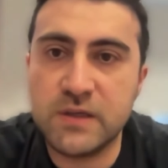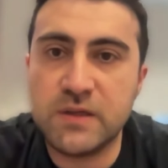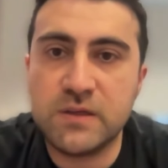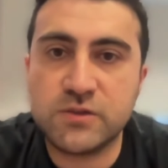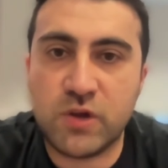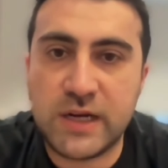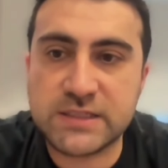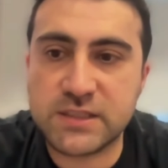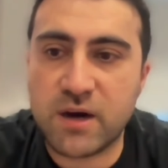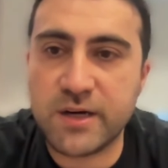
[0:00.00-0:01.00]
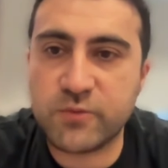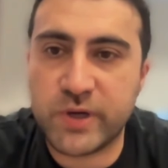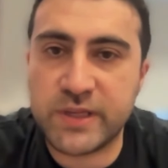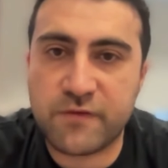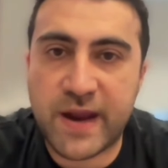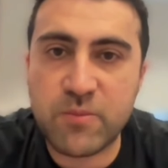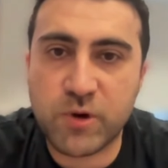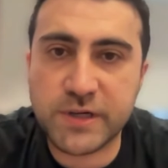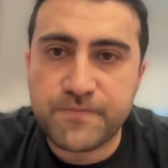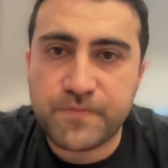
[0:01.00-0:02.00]
So let's start with the
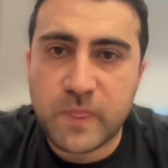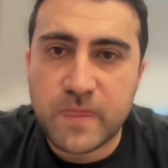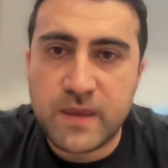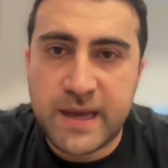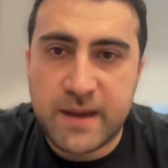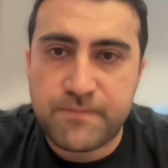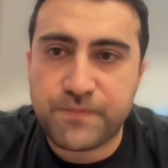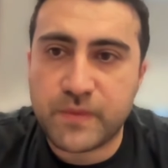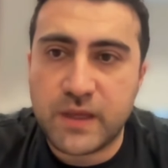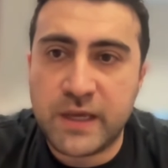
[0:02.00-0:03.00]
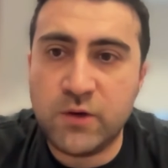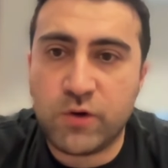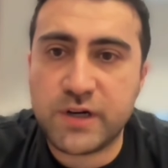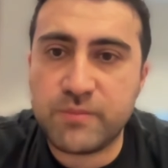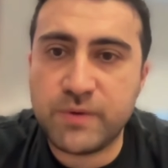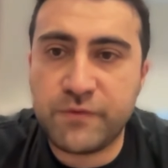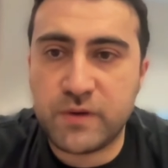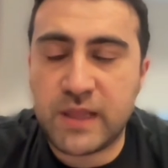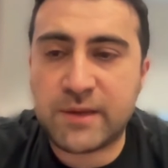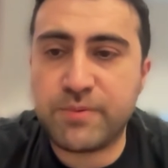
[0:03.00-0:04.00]
framework. Yeah, in order,
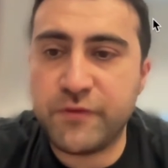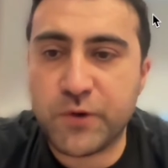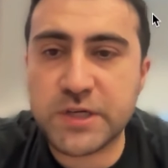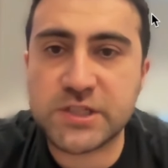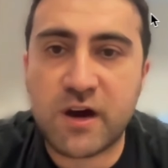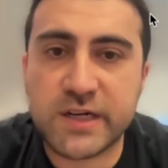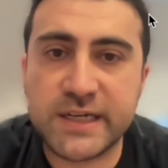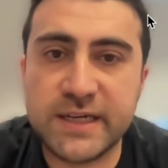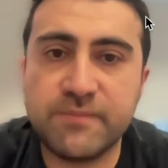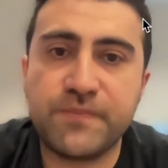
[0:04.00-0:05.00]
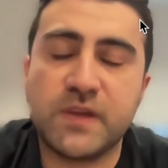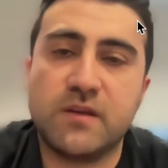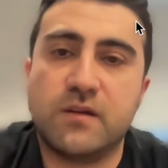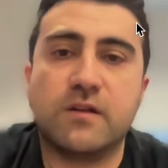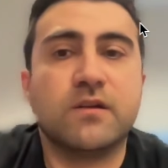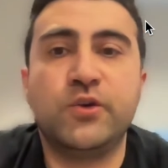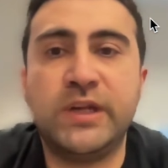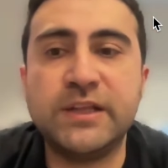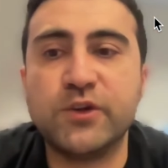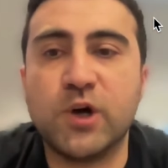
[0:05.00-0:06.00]
before starting, you
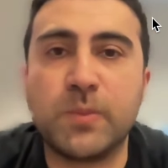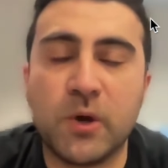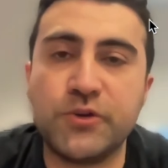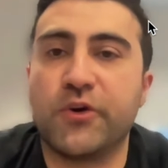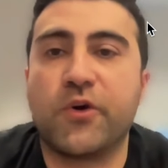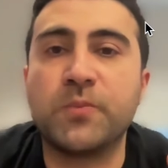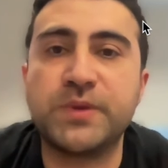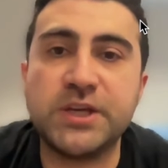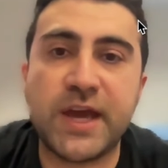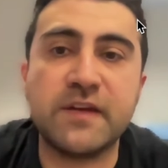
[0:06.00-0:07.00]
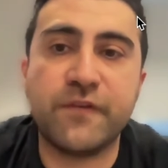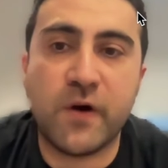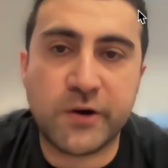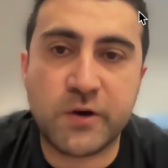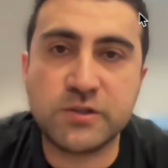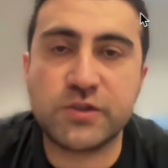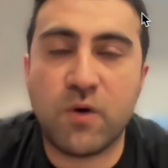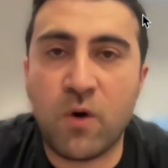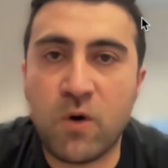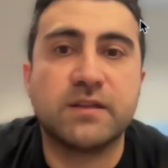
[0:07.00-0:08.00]
need to upload your OptiShade photos
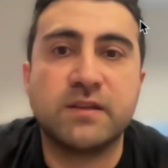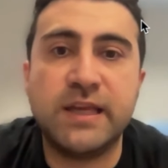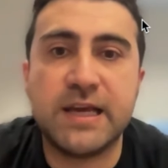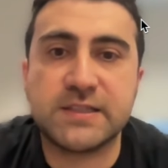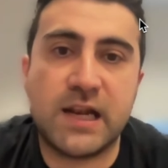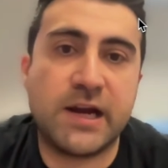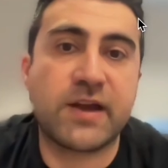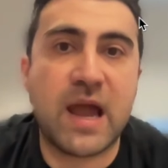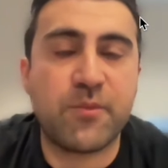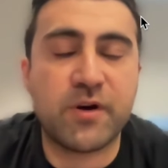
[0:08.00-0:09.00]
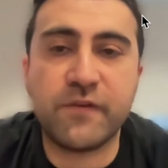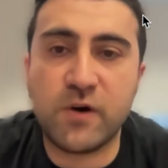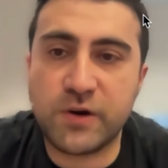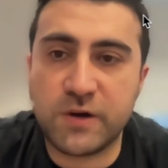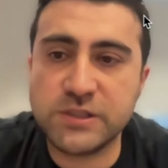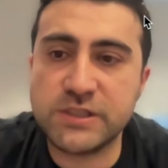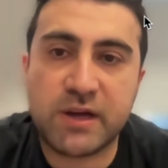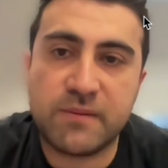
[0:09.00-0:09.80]
or DSLR camera photos.